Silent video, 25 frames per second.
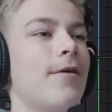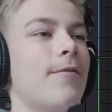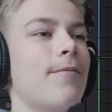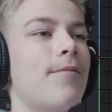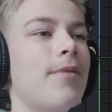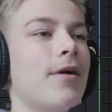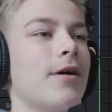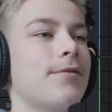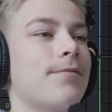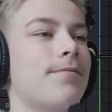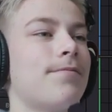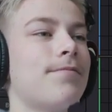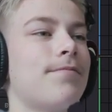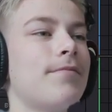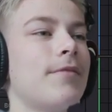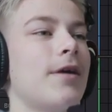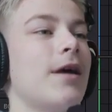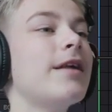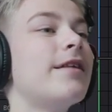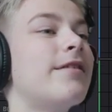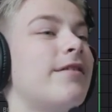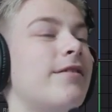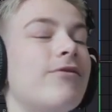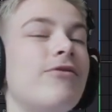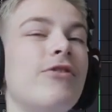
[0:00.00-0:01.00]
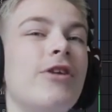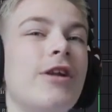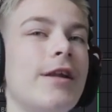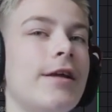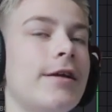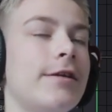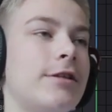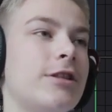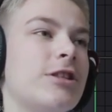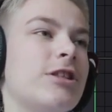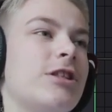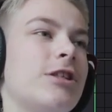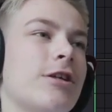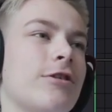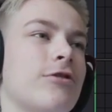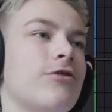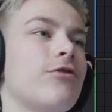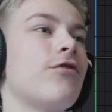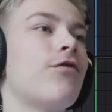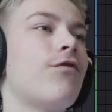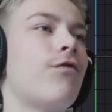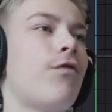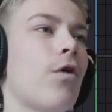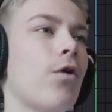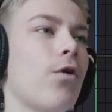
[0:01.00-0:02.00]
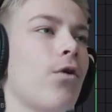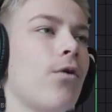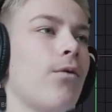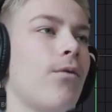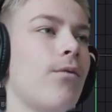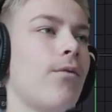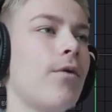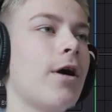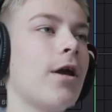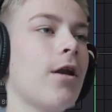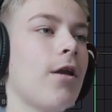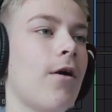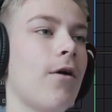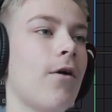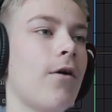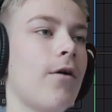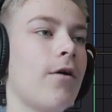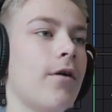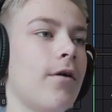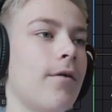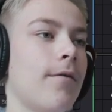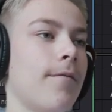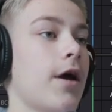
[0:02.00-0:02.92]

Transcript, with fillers: but it's really easy, just follow along.